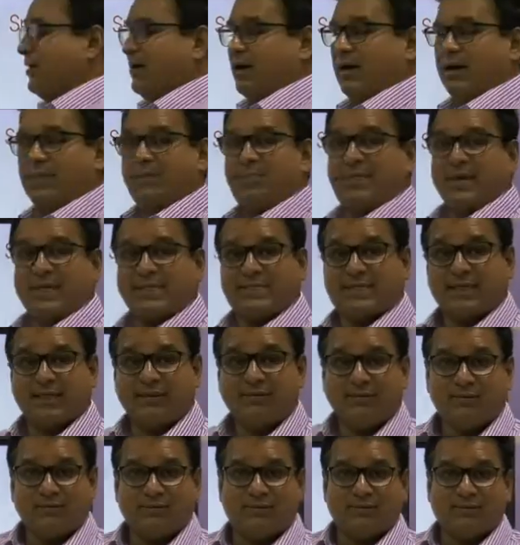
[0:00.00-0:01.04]
a
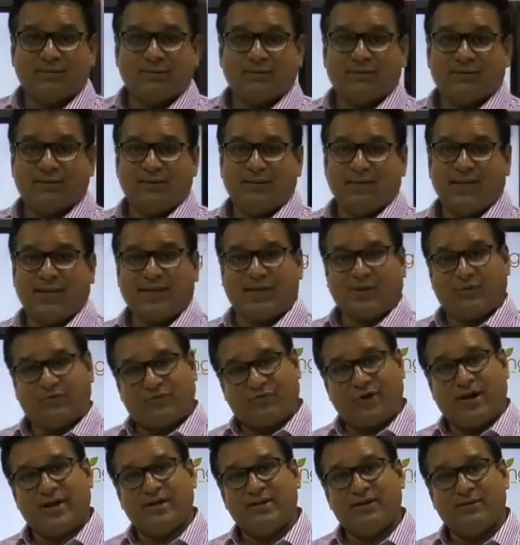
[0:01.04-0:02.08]
person, like your
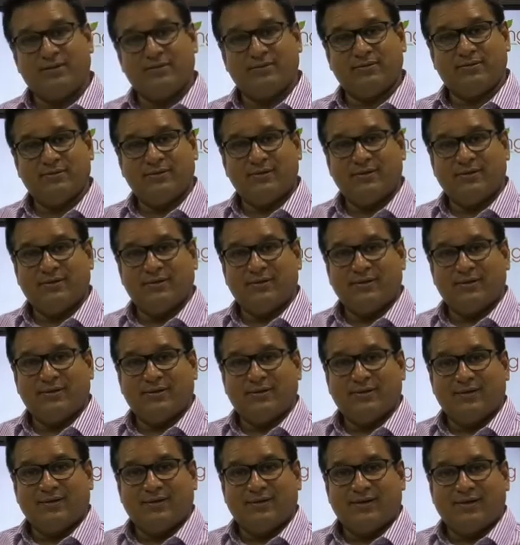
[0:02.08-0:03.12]
friend.
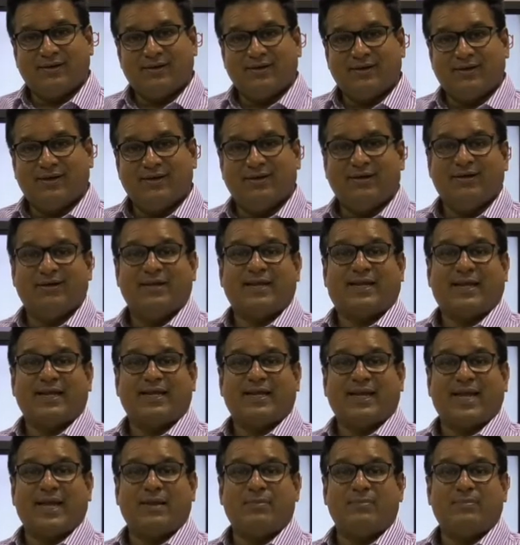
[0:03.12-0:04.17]
They can
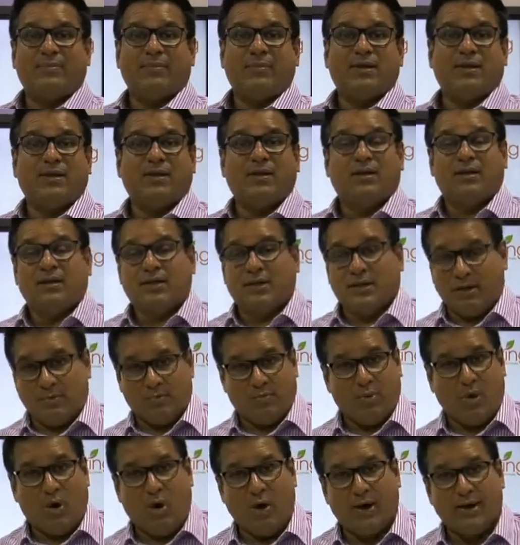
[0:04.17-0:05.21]
name a
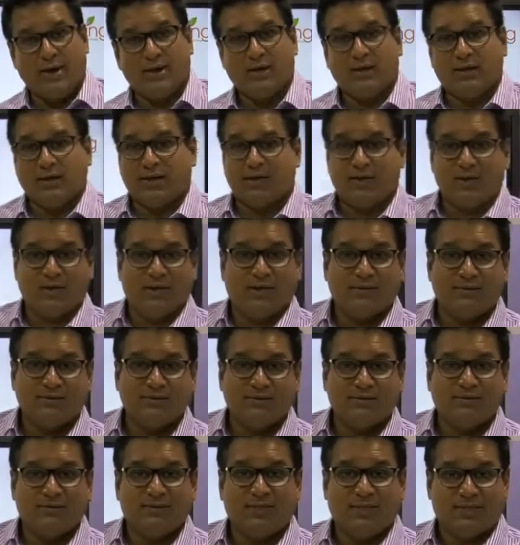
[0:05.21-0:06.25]
boy, a
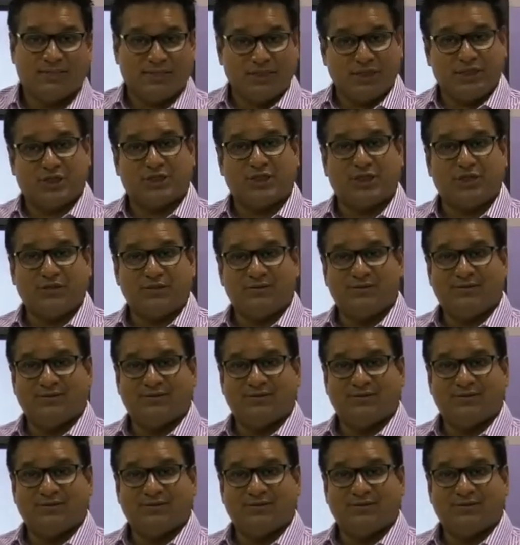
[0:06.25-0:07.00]
girl, a teacher.